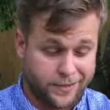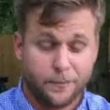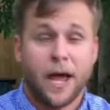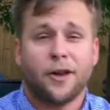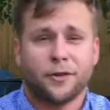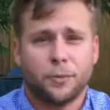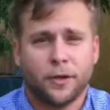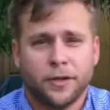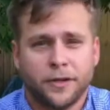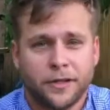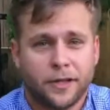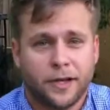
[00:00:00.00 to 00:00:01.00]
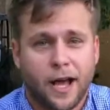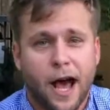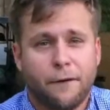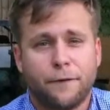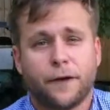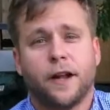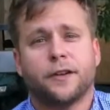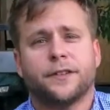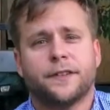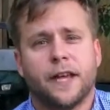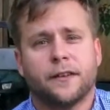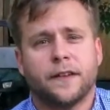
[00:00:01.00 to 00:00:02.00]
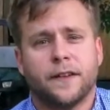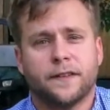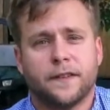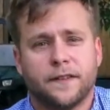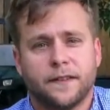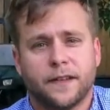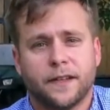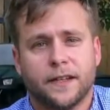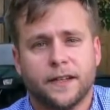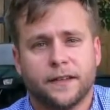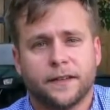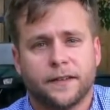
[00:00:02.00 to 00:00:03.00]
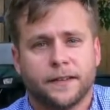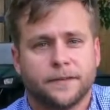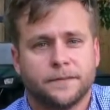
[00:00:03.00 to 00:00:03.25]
some algebra. I'll figure out just how dense this stick is.